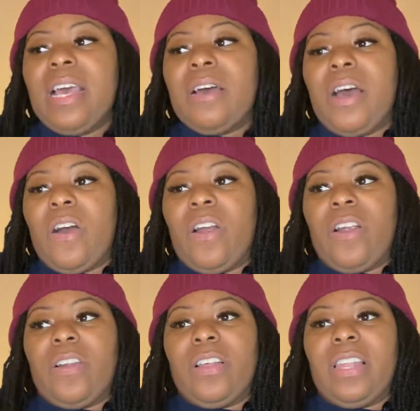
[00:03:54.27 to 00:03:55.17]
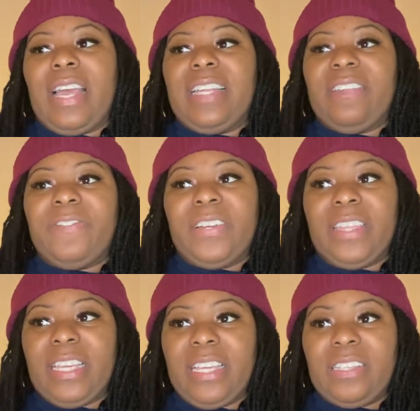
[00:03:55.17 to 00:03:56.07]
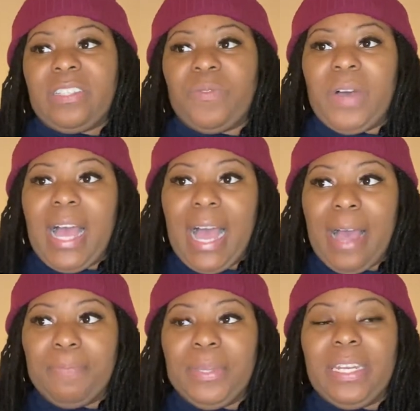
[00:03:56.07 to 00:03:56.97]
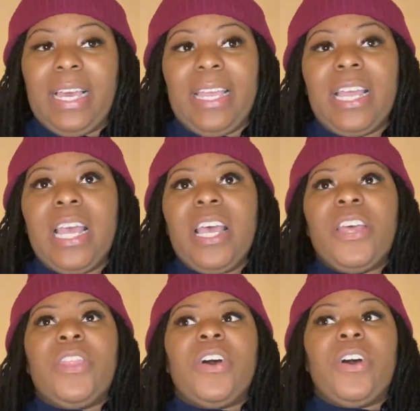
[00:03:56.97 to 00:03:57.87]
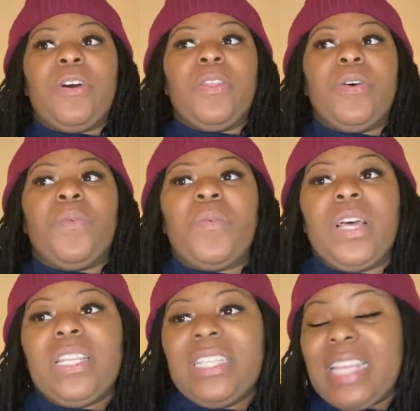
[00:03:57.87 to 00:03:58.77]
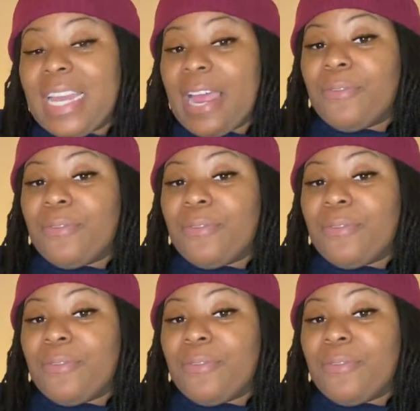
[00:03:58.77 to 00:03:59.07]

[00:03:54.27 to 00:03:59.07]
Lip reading: are like different things of what happened. Like, the one that